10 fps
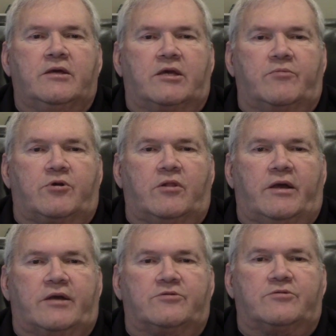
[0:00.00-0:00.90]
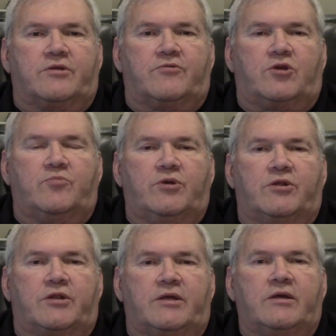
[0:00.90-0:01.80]
chemical hazards in the
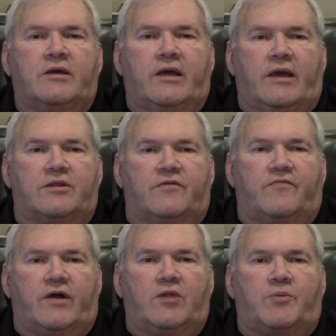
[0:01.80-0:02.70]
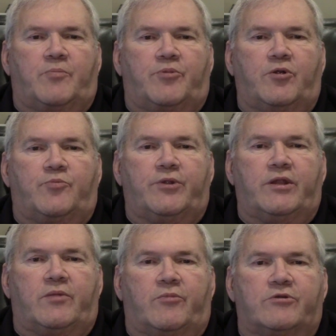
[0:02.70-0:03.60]
community and develop
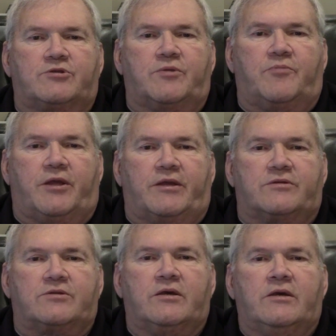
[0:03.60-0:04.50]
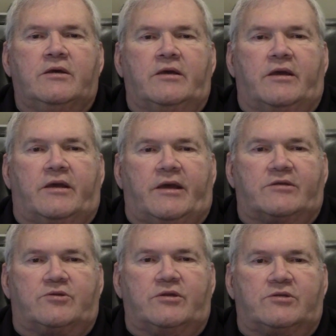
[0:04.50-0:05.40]
appropriate emergency plans in
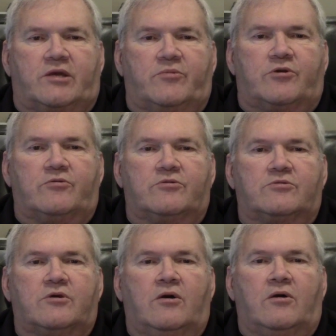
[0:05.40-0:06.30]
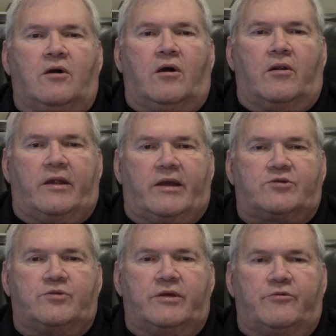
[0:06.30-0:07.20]
case these chemicals are
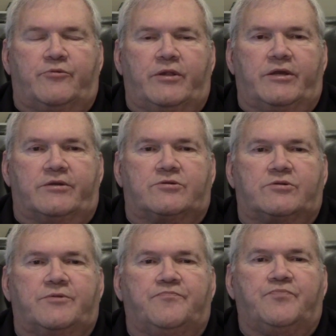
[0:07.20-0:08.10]
accidentally released.